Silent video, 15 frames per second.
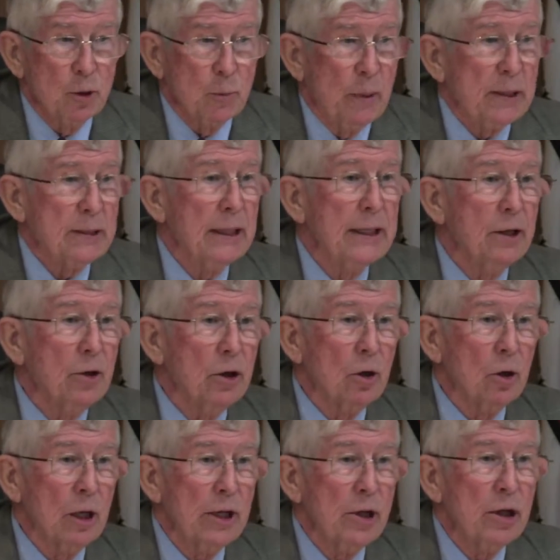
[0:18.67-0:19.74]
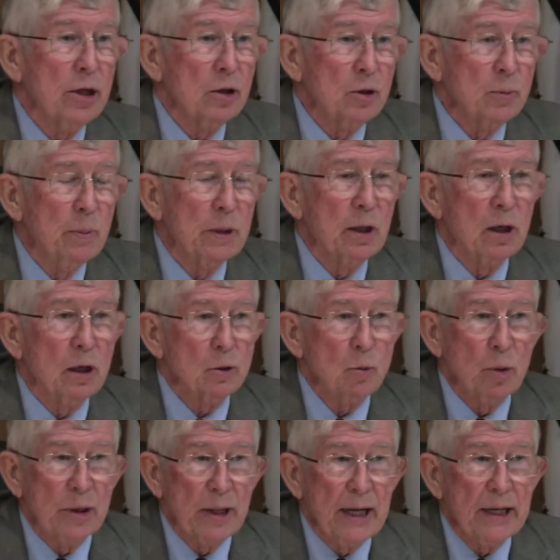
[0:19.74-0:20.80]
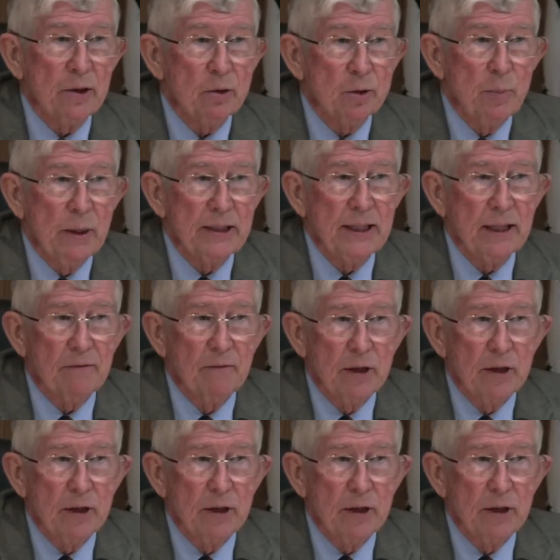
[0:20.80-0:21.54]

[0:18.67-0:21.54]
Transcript: especially in the early years, because without those basic